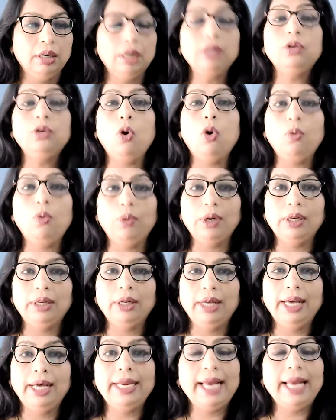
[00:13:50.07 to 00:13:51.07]
a
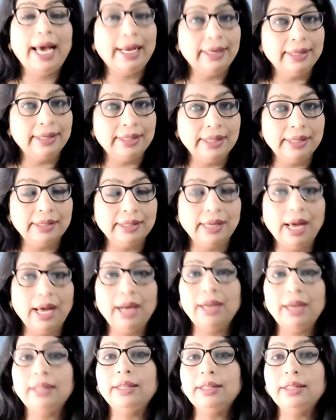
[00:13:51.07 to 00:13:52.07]
novel analysis,
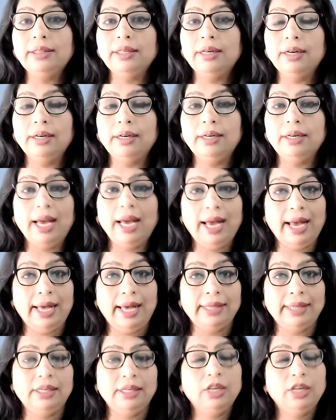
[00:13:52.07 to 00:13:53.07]
another 1/3
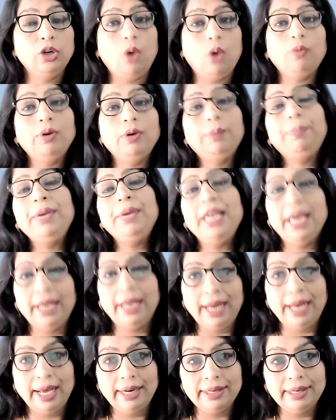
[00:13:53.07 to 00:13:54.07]
as novel B
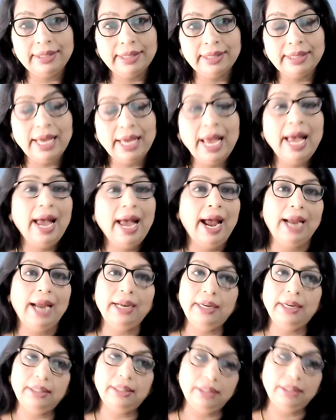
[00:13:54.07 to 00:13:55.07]
analysis,
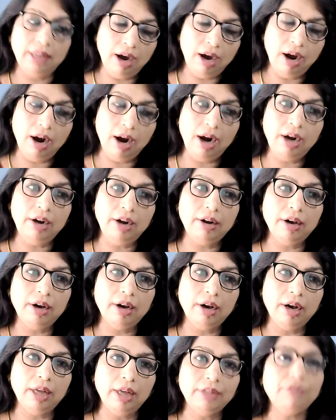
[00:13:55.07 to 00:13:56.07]
and 1/3,
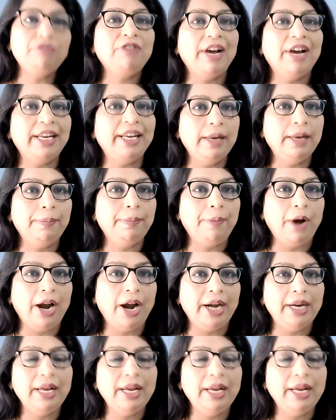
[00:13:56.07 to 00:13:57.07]
the final part,